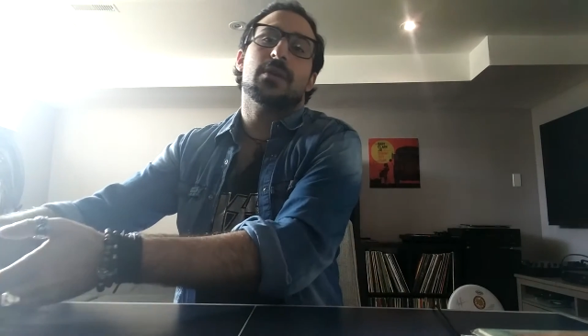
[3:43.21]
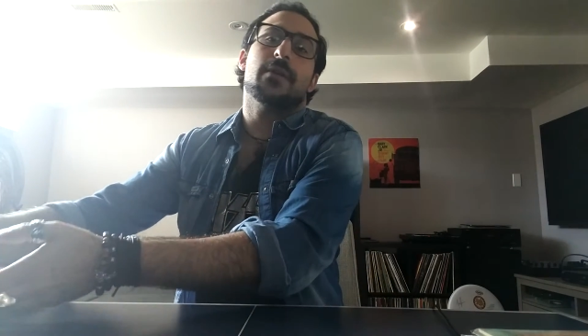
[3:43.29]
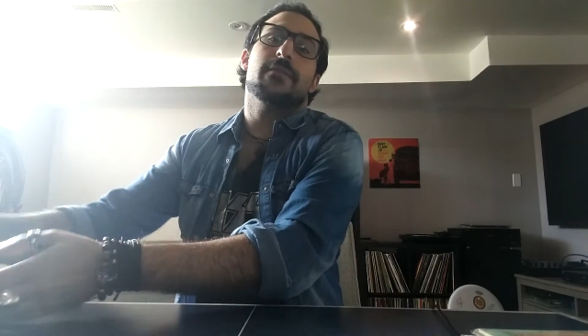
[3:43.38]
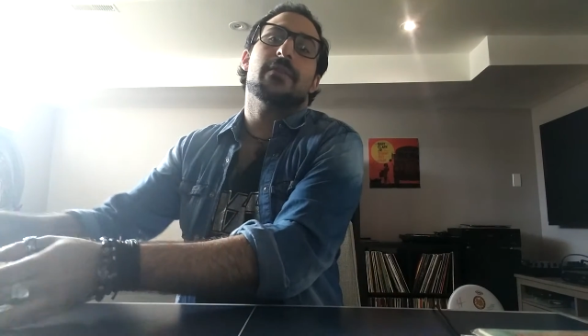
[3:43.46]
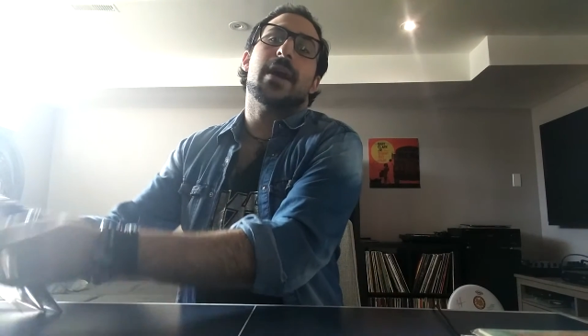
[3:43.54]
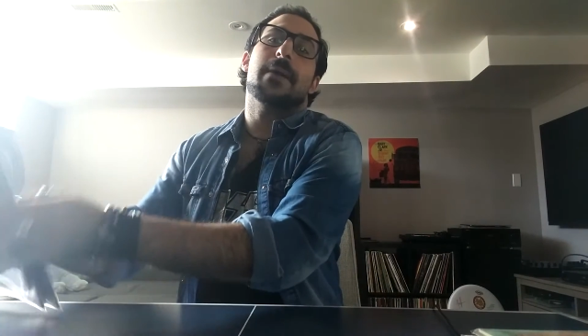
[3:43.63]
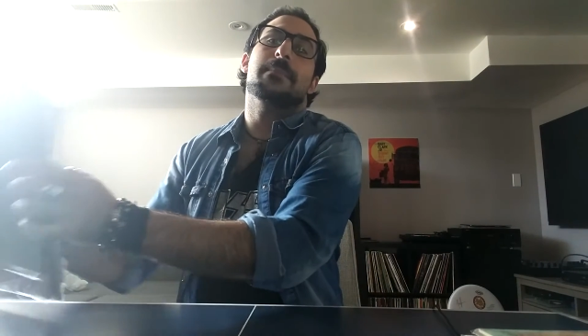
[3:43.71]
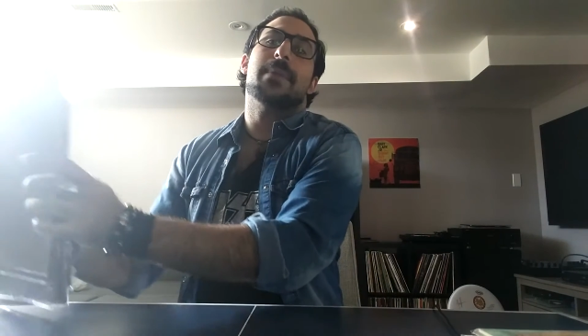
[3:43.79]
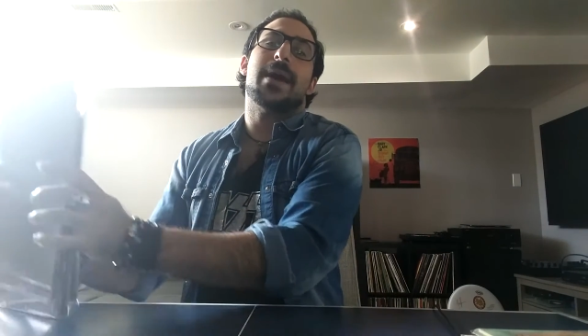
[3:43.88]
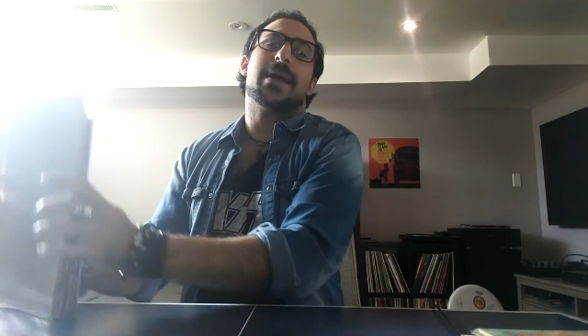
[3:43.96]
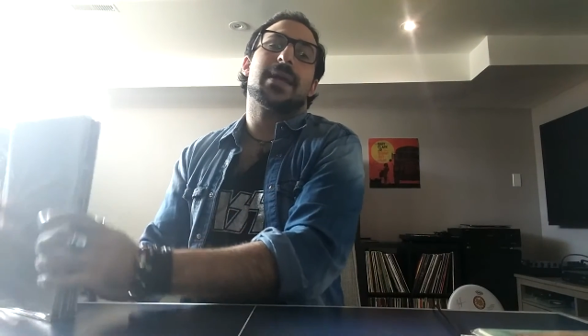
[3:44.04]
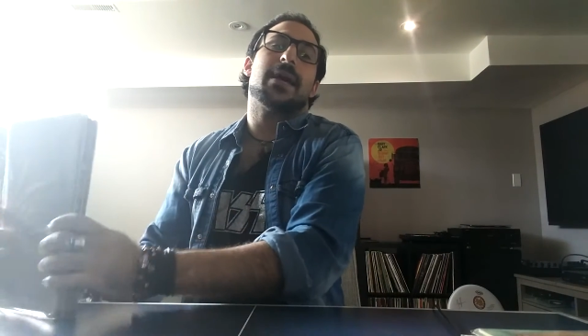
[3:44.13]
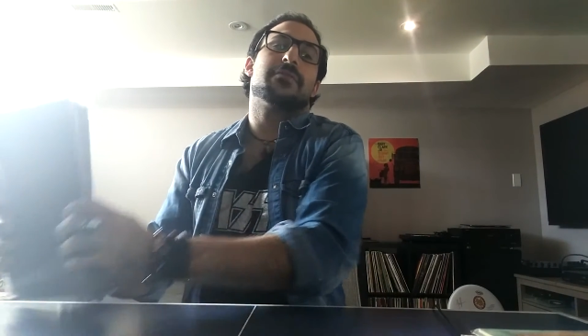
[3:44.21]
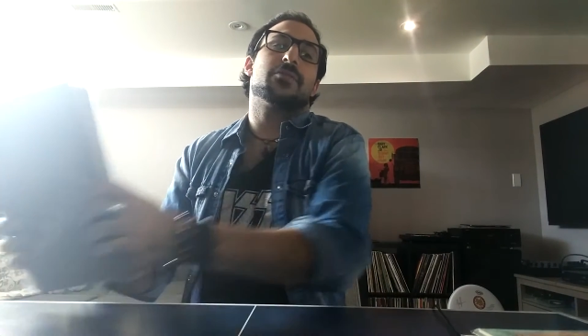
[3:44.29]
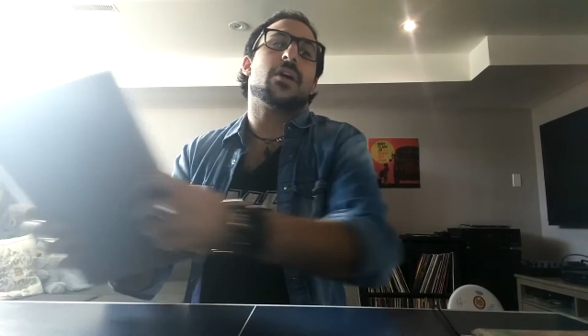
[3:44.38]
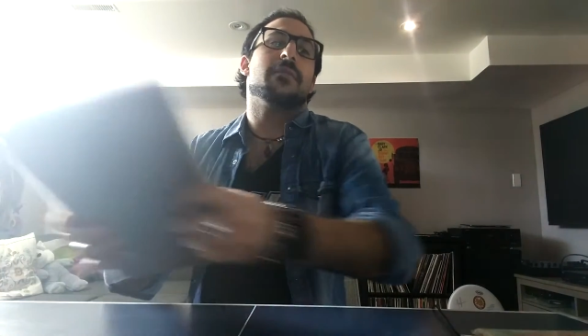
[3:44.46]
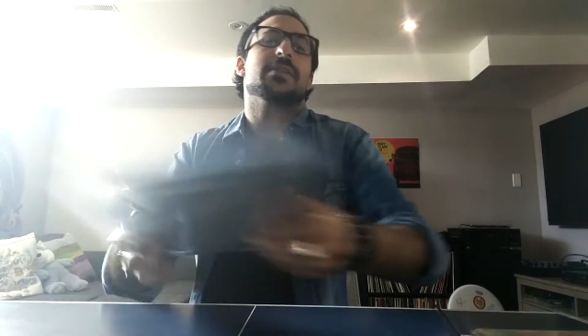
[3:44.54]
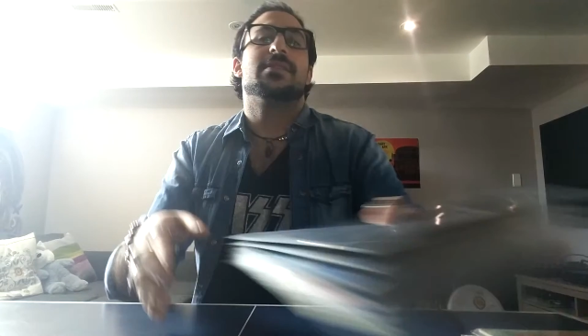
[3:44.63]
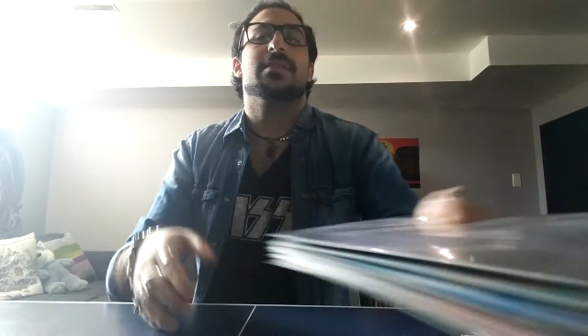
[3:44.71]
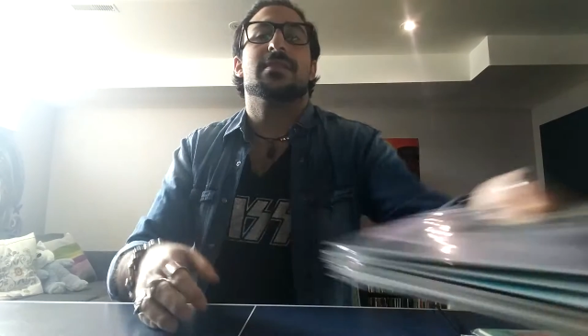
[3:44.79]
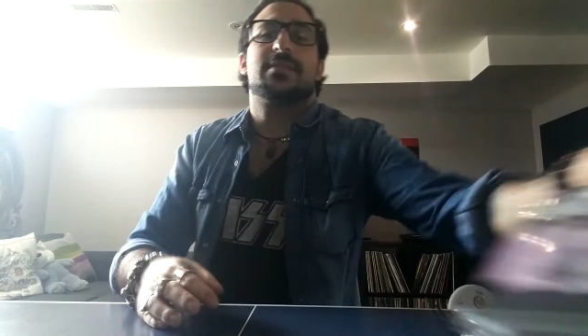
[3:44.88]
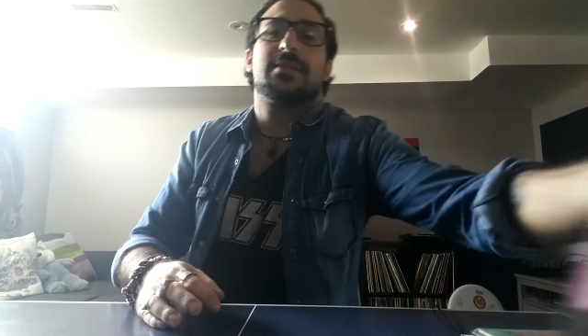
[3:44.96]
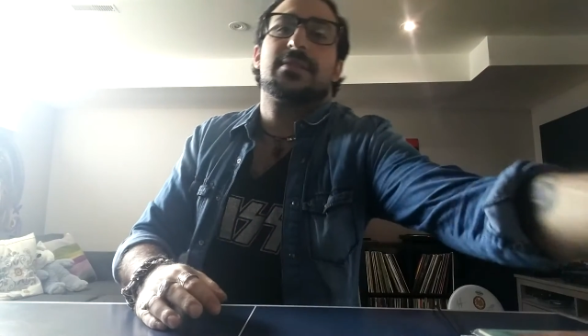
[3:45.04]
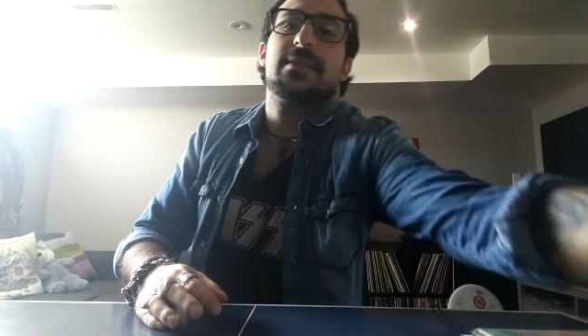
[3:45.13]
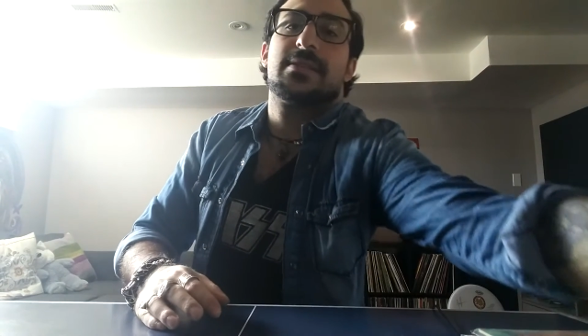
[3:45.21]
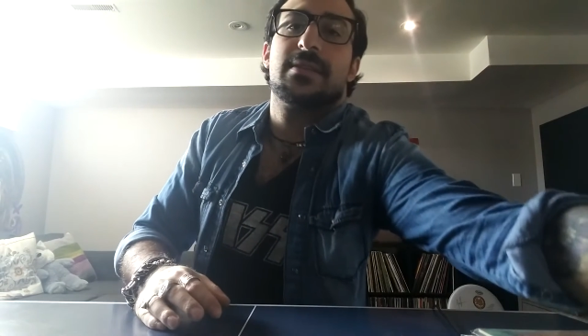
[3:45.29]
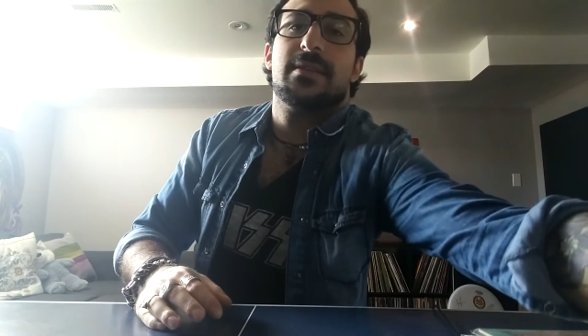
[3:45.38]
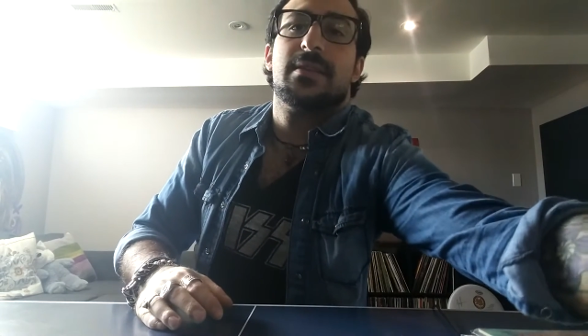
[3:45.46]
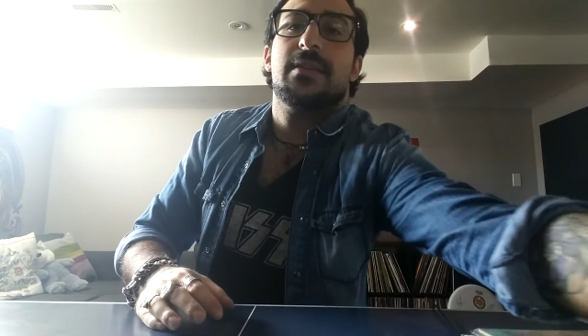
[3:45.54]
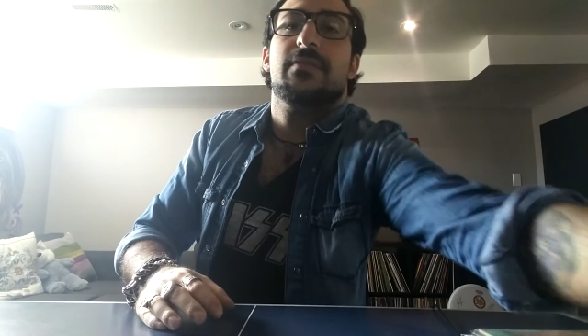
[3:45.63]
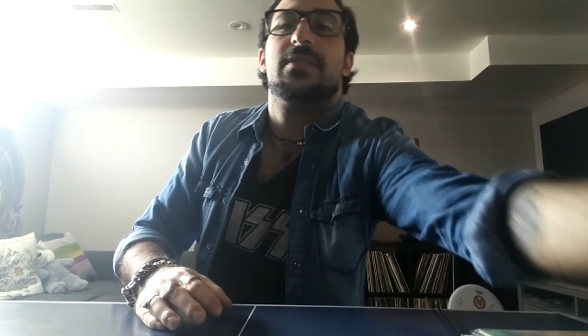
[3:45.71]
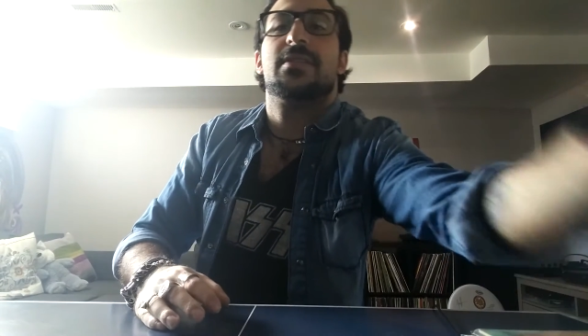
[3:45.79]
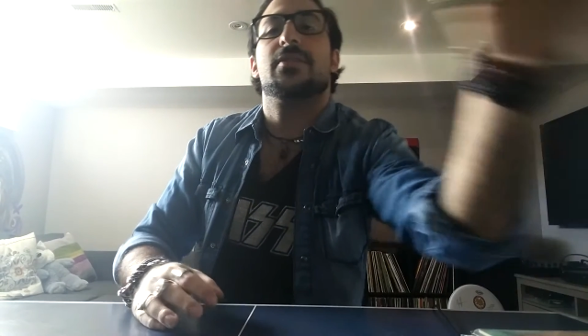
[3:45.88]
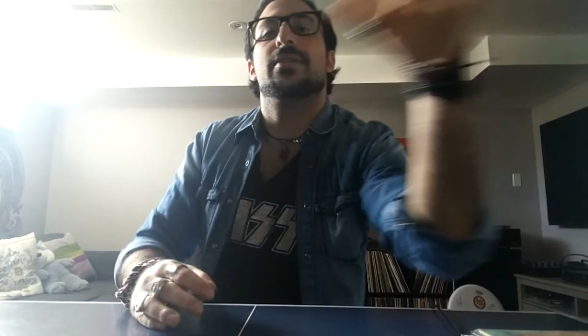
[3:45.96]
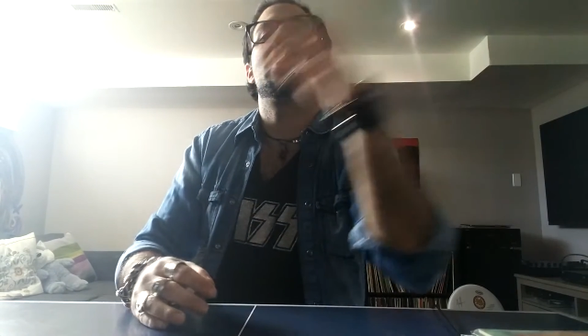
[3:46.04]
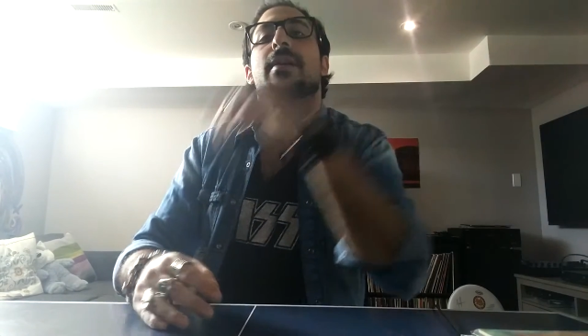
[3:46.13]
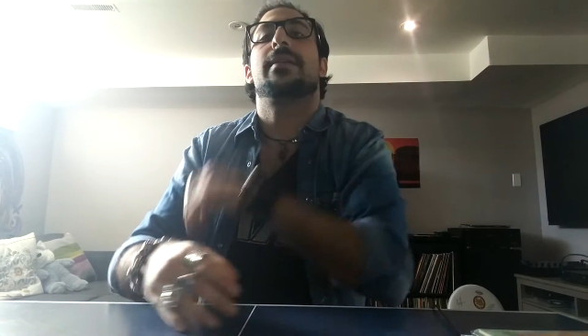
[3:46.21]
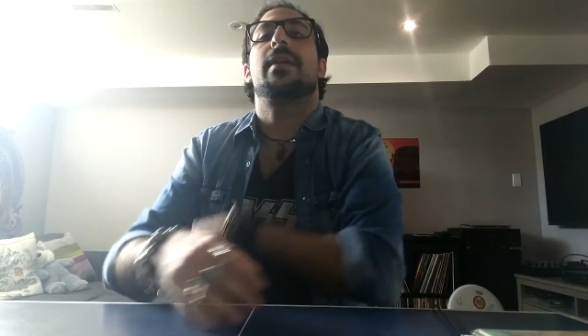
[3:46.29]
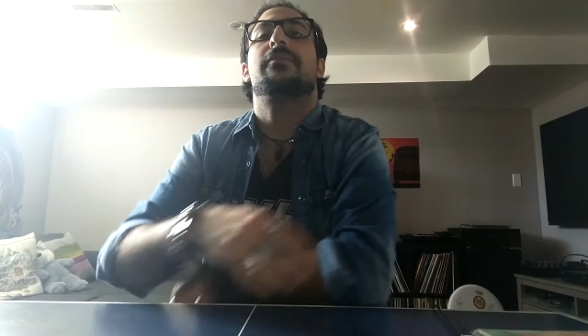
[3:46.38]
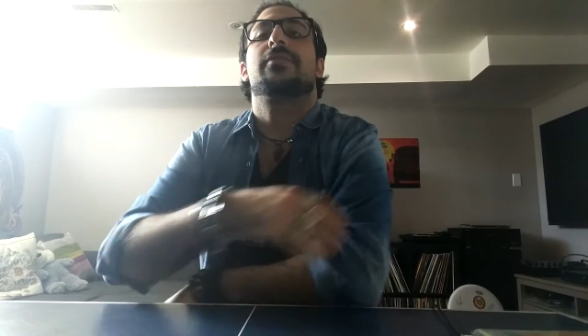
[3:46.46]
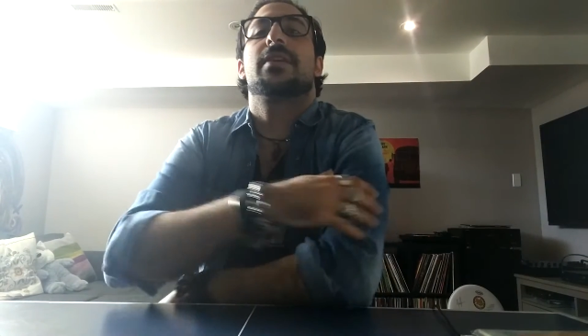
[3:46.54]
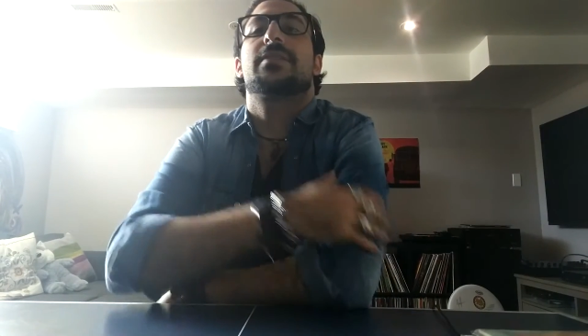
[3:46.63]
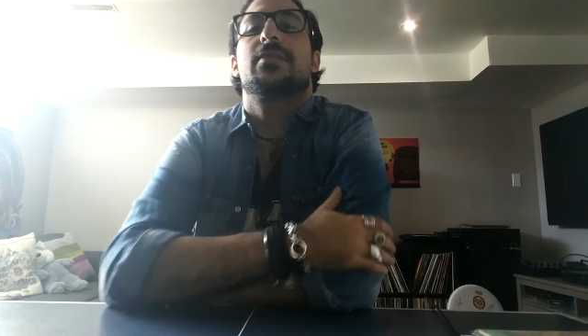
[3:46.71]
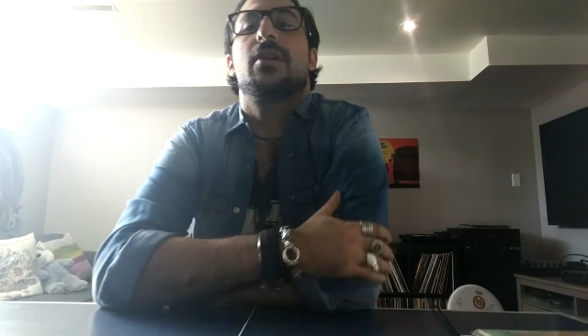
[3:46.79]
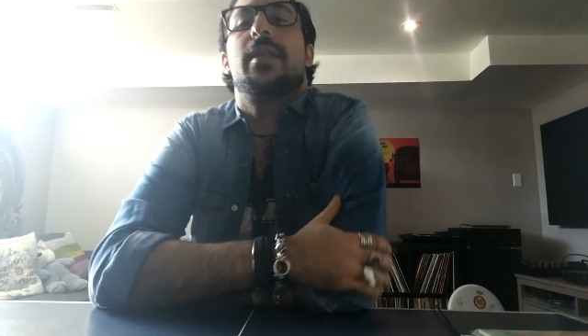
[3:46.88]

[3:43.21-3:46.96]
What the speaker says: vibe back after obviously the success of the TV series on Netflix and